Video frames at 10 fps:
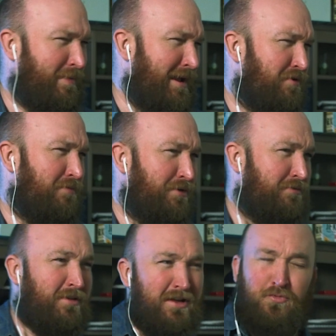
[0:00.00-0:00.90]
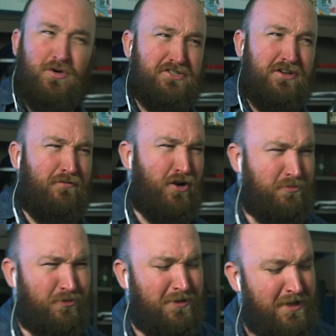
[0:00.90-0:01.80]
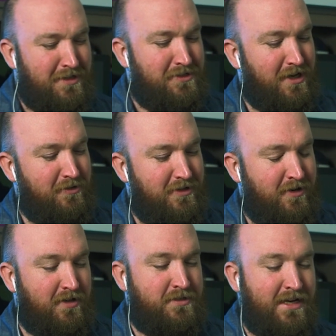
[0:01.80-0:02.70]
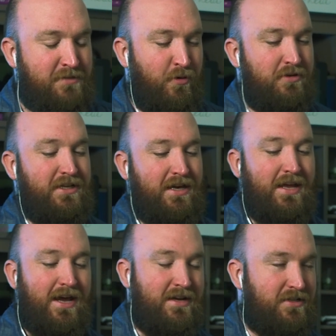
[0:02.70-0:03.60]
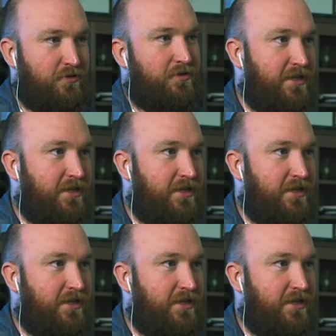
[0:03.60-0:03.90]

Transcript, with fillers: a ping pong ball, worse than a volleyball. So you got tennis ball DNA, and that's your